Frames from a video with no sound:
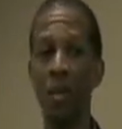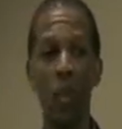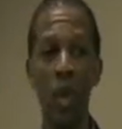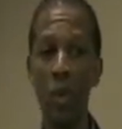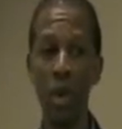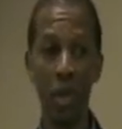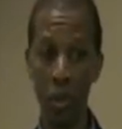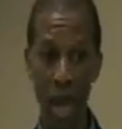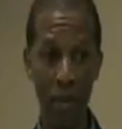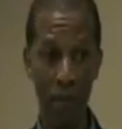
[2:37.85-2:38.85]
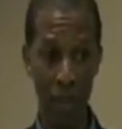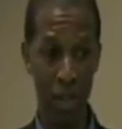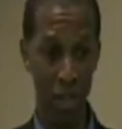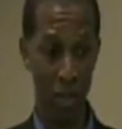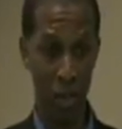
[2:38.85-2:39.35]
We weren't crab
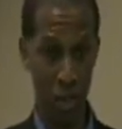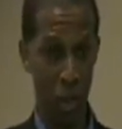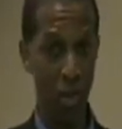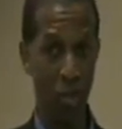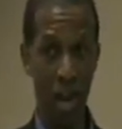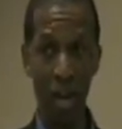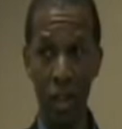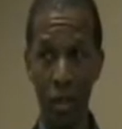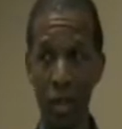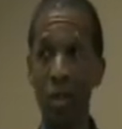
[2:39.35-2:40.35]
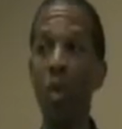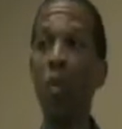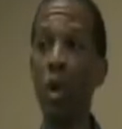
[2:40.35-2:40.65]
fishing on the shores of Honolulu.